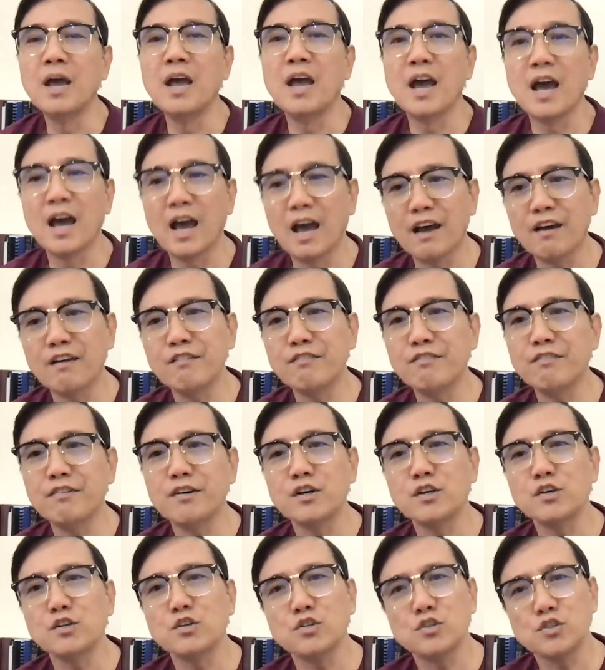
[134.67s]
have
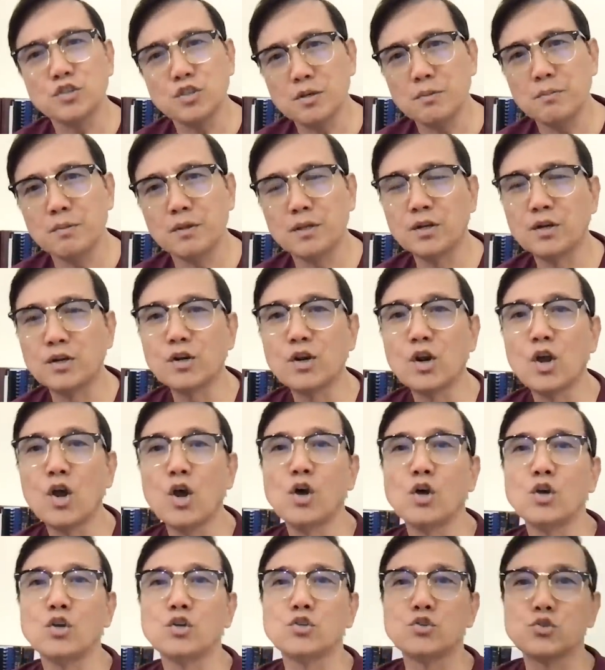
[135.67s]
similar
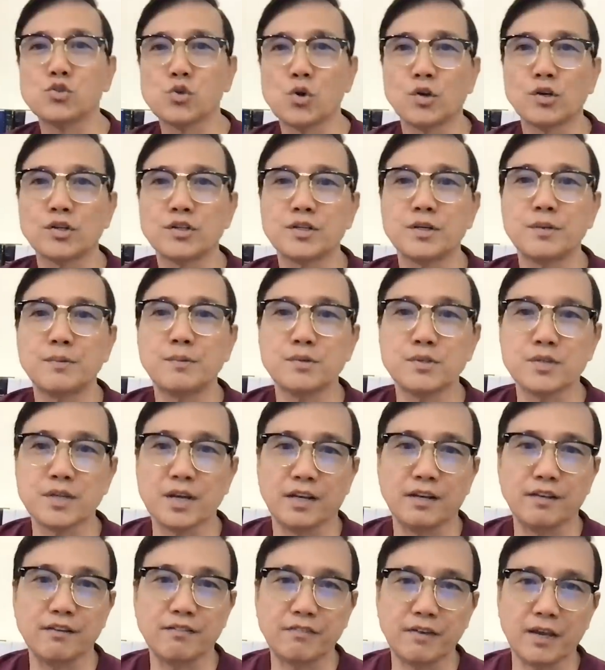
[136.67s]
short-term
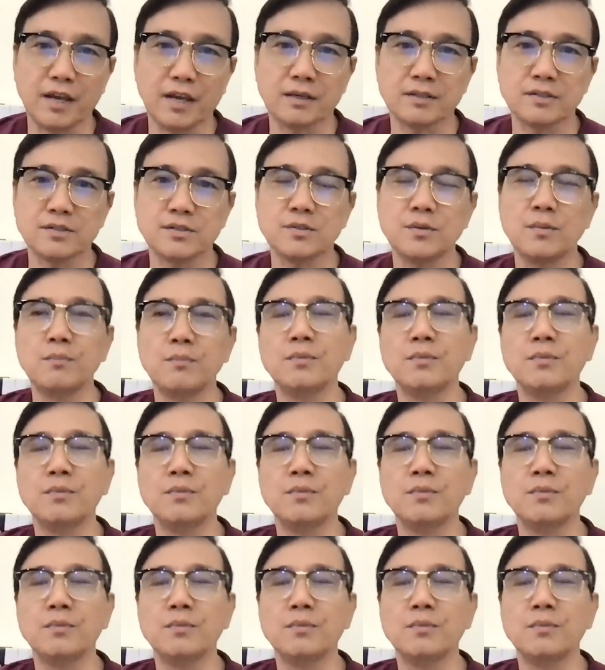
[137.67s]
side effects.